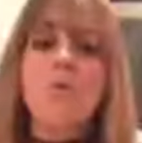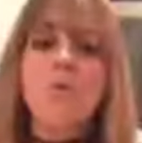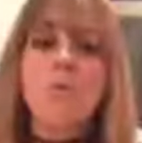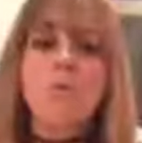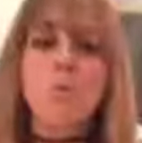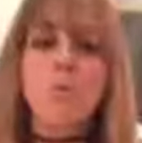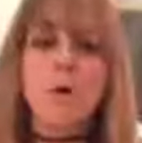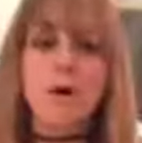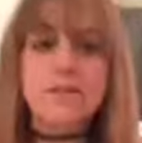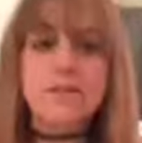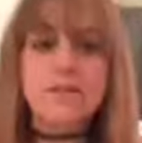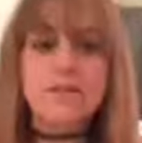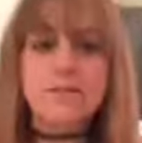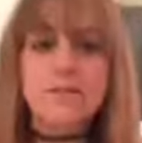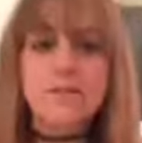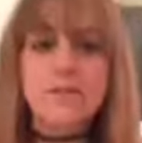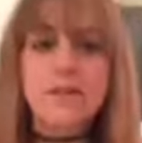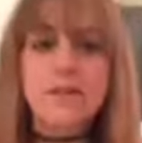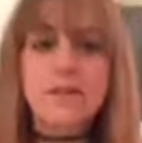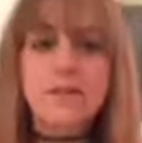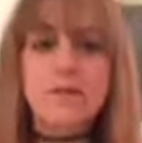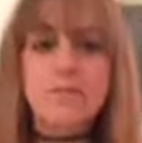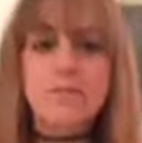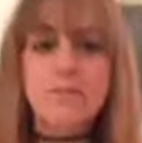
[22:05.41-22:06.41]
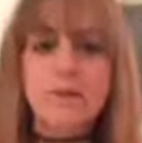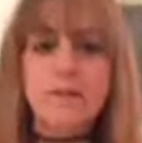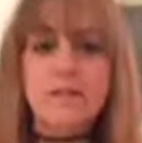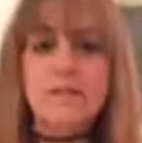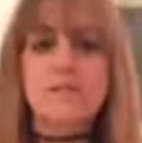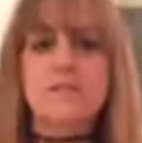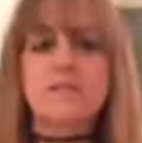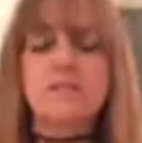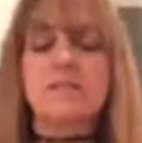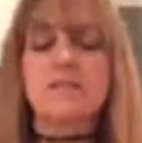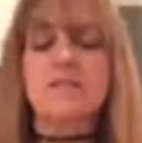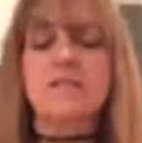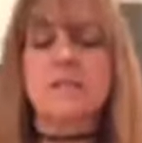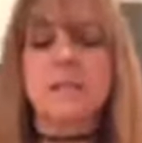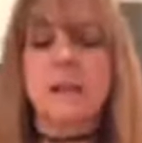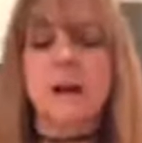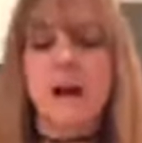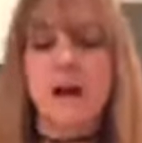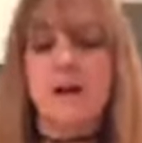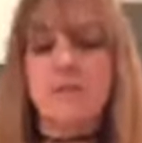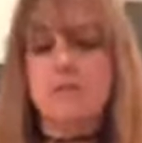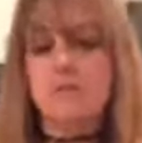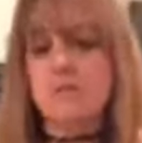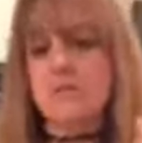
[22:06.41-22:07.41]
once you get the basics
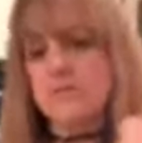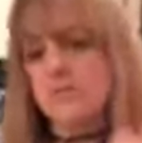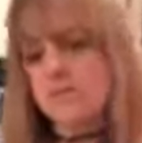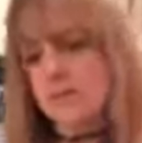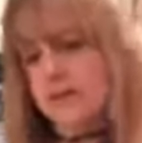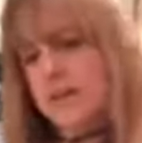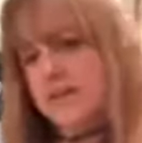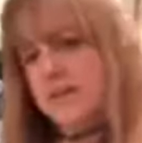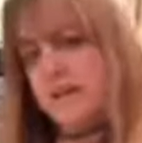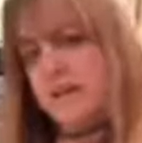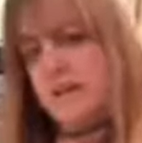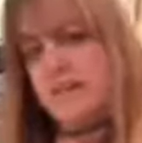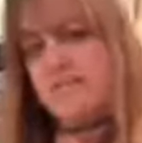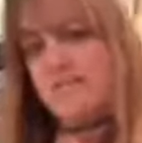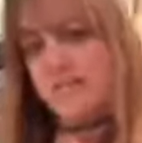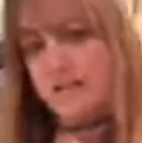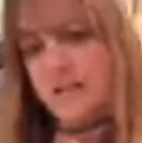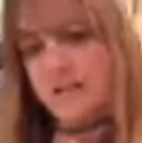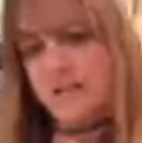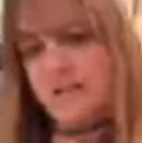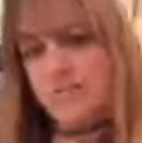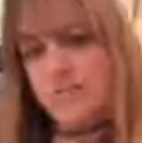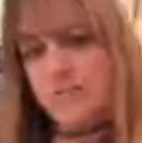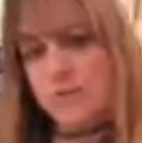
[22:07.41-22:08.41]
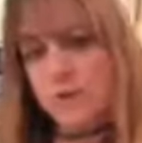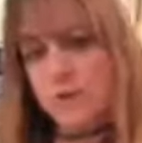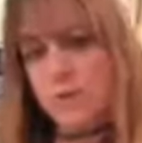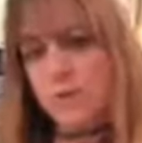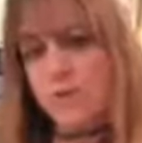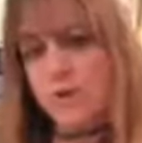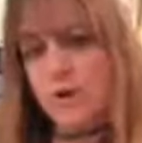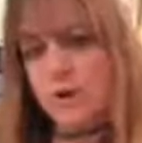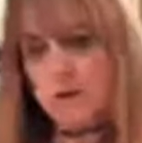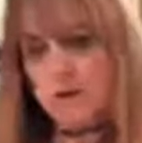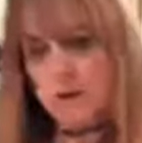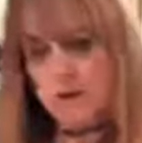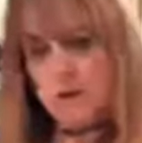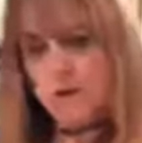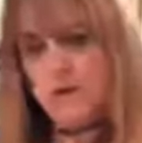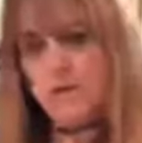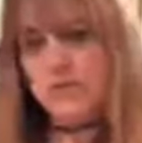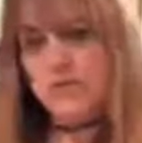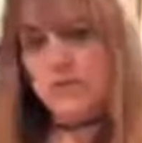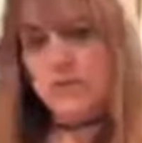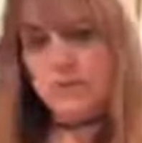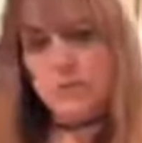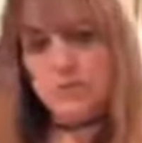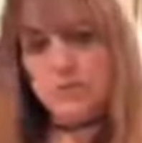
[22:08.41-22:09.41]
down, and if any of you are
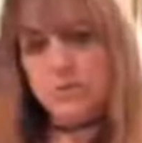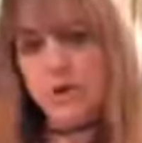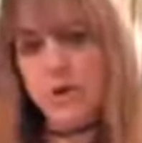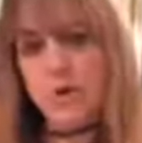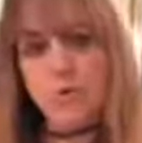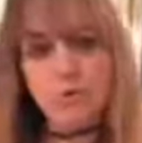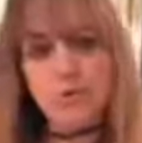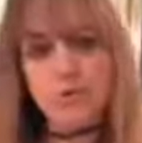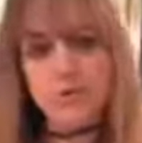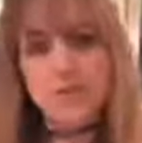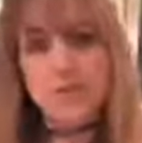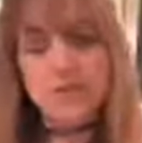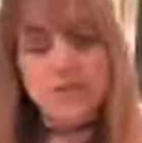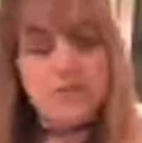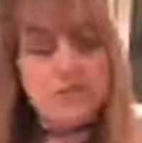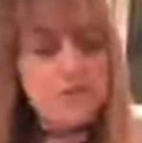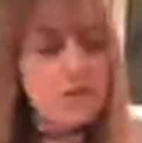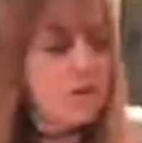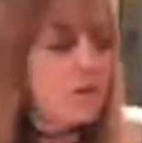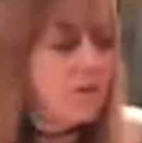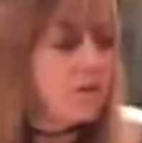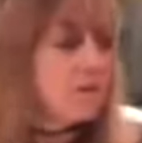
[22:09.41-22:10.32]
cooks, you know this,